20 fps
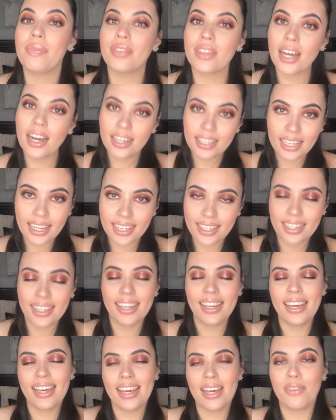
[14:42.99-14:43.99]
Again,
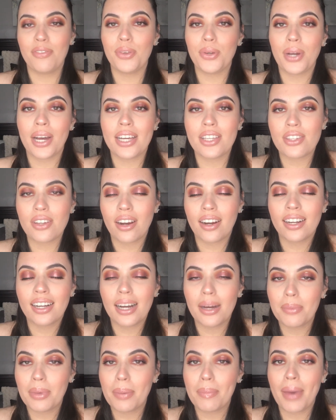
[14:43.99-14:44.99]
if you guys are
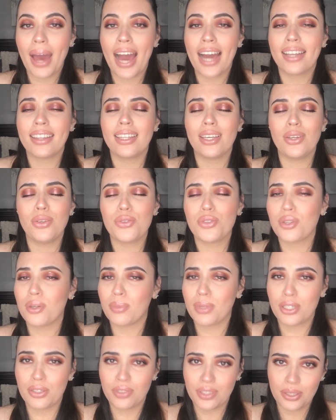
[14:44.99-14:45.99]
coming back, thank you so
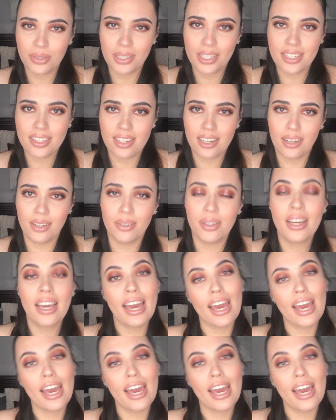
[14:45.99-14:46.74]
much for doing so.